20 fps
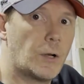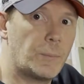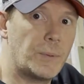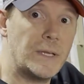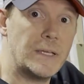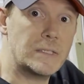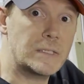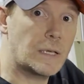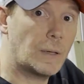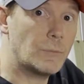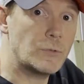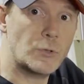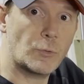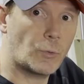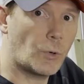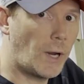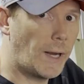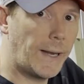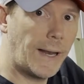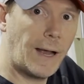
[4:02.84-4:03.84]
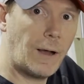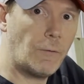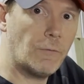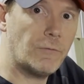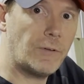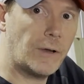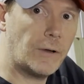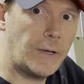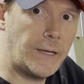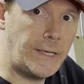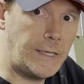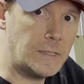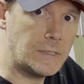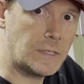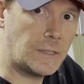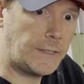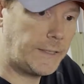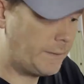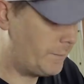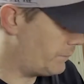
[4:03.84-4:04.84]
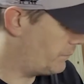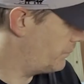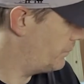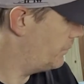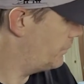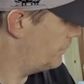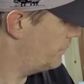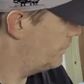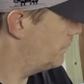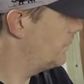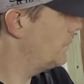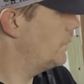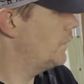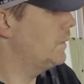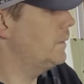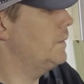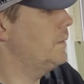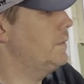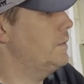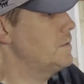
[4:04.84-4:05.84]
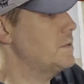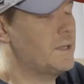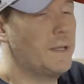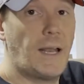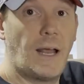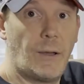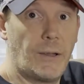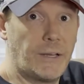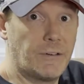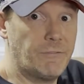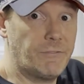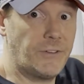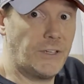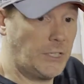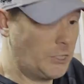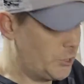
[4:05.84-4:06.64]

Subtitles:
piece comes right out very easily. So now I can finish.